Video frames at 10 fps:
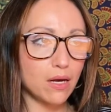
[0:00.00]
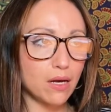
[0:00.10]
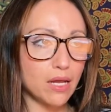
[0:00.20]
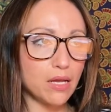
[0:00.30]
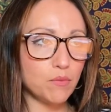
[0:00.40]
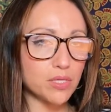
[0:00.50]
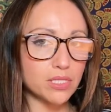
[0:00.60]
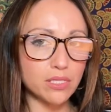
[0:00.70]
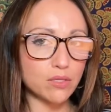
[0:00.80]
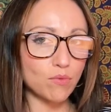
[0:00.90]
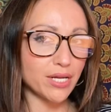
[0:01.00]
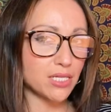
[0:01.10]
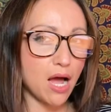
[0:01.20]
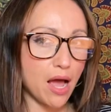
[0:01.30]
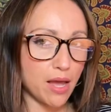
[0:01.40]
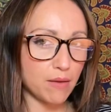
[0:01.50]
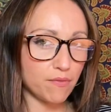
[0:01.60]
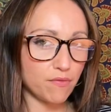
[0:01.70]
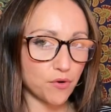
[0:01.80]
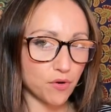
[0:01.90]
it wasn't the right
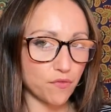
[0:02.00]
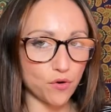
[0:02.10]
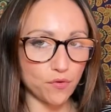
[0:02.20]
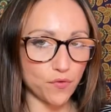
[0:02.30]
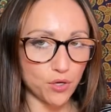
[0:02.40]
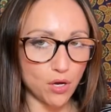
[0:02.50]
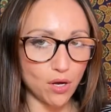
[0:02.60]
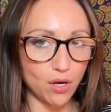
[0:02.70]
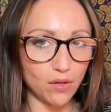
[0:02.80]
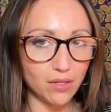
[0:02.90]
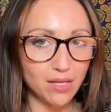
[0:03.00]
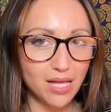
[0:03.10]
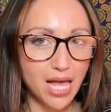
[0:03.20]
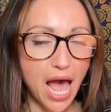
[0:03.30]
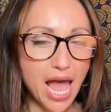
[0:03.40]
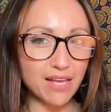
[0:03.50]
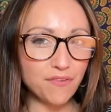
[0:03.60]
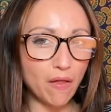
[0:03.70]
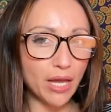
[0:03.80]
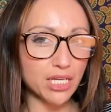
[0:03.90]
time for y'all. And I
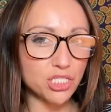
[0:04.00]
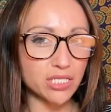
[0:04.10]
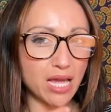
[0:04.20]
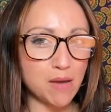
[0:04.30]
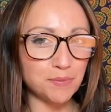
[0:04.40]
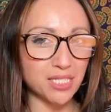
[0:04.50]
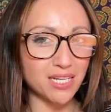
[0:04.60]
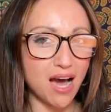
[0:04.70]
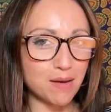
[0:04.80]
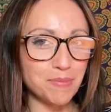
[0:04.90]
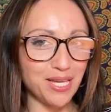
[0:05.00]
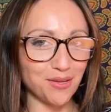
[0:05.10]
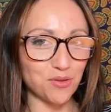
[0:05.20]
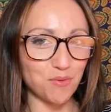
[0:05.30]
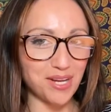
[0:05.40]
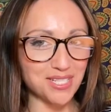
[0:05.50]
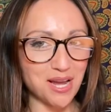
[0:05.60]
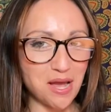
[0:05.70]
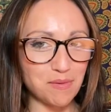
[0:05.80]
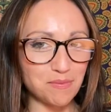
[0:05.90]
feel like it just kept not being the right
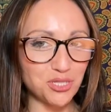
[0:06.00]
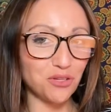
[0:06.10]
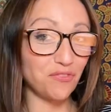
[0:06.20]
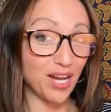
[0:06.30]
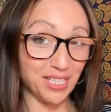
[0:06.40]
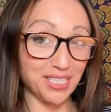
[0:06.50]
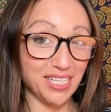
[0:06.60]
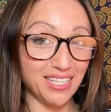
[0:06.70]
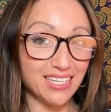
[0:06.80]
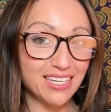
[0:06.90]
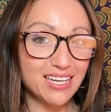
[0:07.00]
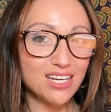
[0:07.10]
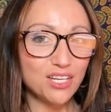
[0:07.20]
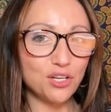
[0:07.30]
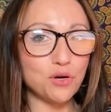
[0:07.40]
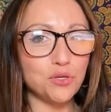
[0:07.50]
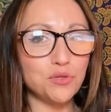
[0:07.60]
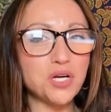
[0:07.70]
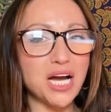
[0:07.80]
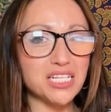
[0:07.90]
time till finally, you know,
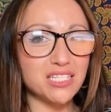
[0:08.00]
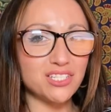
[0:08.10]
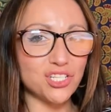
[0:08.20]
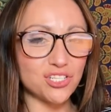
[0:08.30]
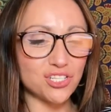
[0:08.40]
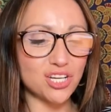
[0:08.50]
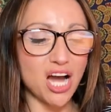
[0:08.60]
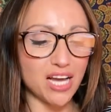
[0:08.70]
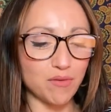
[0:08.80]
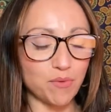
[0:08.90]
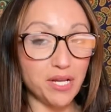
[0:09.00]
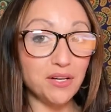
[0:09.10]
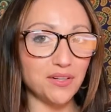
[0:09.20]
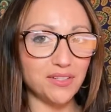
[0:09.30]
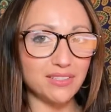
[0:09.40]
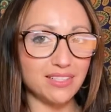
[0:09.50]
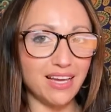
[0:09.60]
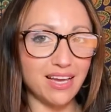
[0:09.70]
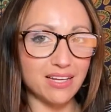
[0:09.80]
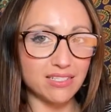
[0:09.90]
you guys just got real
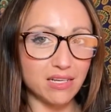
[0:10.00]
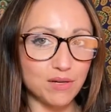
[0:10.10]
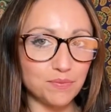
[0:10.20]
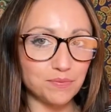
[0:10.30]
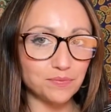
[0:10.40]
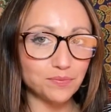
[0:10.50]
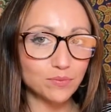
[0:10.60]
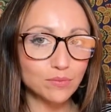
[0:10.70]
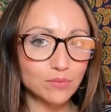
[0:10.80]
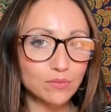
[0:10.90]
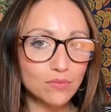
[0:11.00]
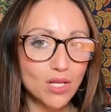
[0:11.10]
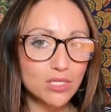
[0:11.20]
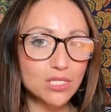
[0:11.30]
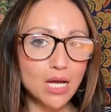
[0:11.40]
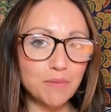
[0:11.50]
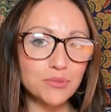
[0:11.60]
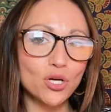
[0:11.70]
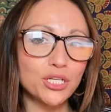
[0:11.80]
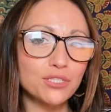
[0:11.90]
and
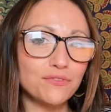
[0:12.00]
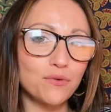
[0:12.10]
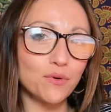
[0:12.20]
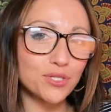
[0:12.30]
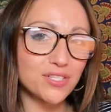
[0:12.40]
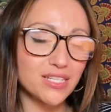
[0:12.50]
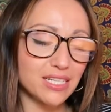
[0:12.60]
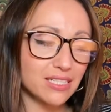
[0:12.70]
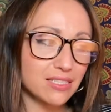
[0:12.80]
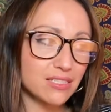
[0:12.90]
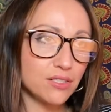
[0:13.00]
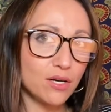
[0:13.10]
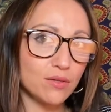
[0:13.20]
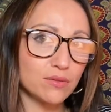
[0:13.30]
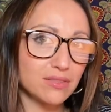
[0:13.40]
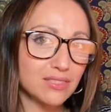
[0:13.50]
stopped trying to force things, you know?